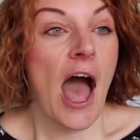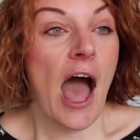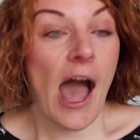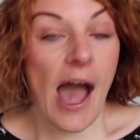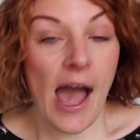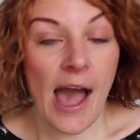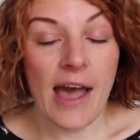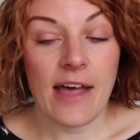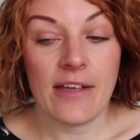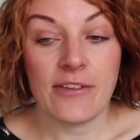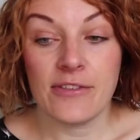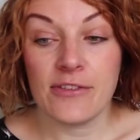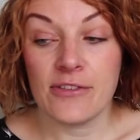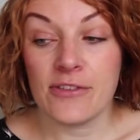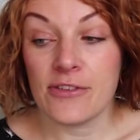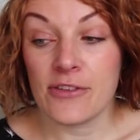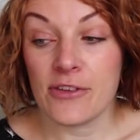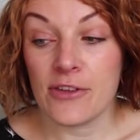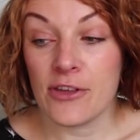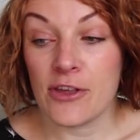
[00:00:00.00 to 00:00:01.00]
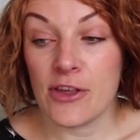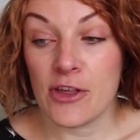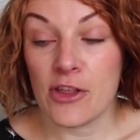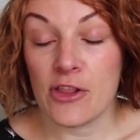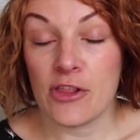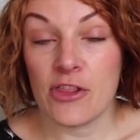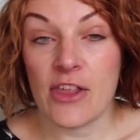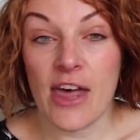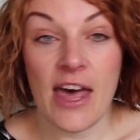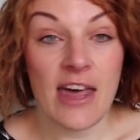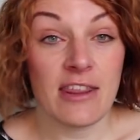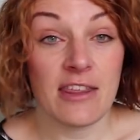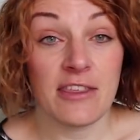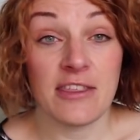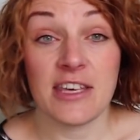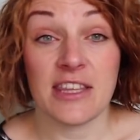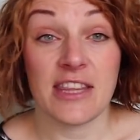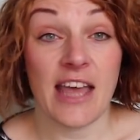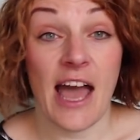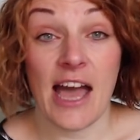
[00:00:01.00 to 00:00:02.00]
And they're the
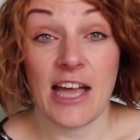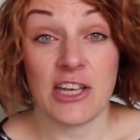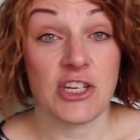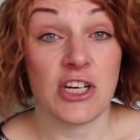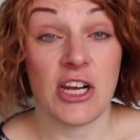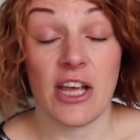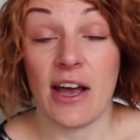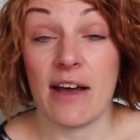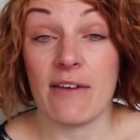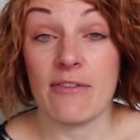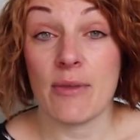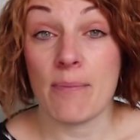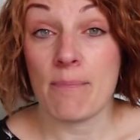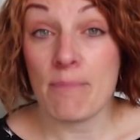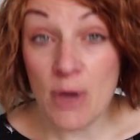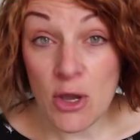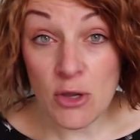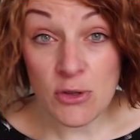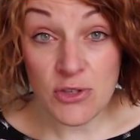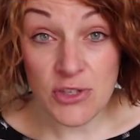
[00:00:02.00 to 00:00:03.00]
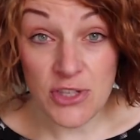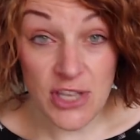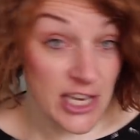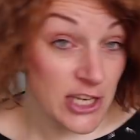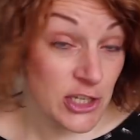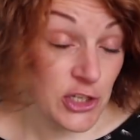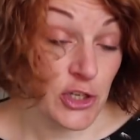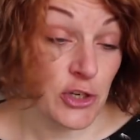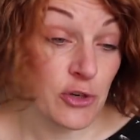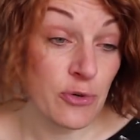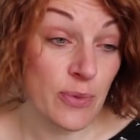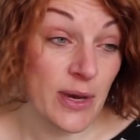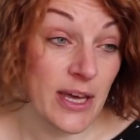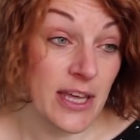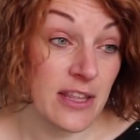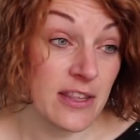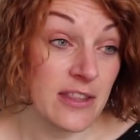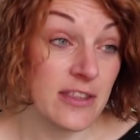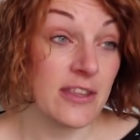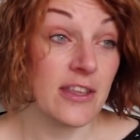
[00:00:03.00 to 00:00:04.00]
thing that actually I have the most issue
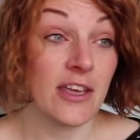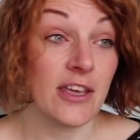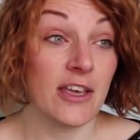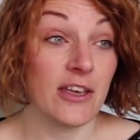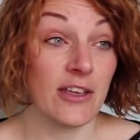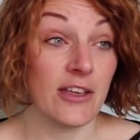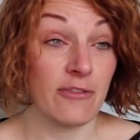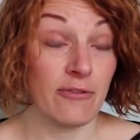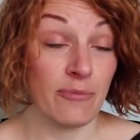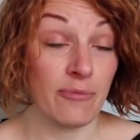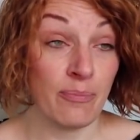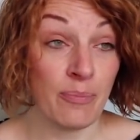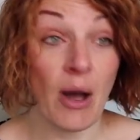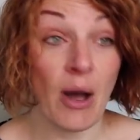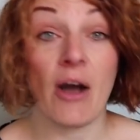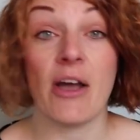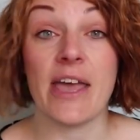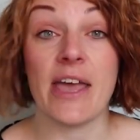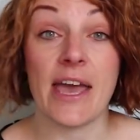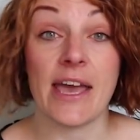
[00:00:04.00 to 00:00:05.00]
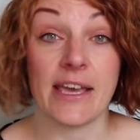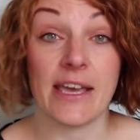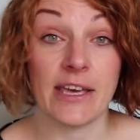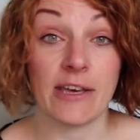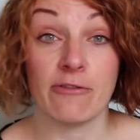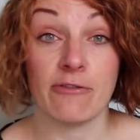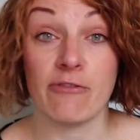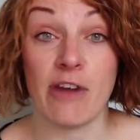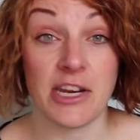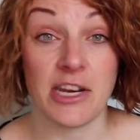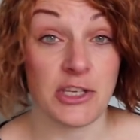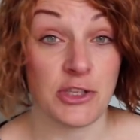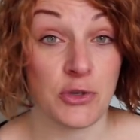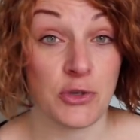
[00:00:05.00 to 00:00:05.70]
with buying ready